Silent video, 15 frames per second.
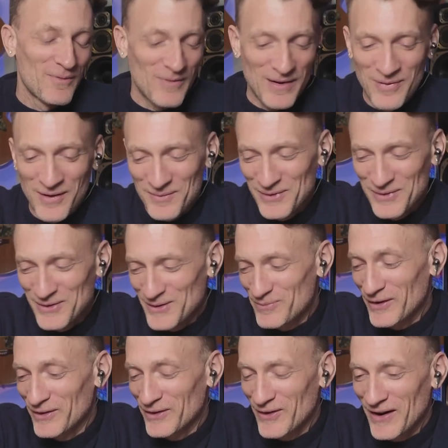My mom and her
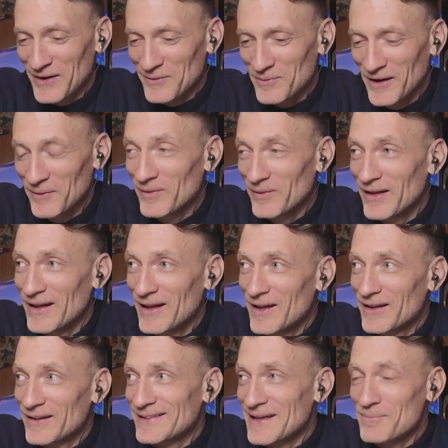brother cracked me up
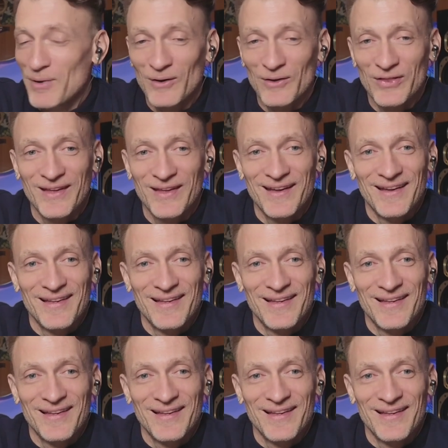because they both,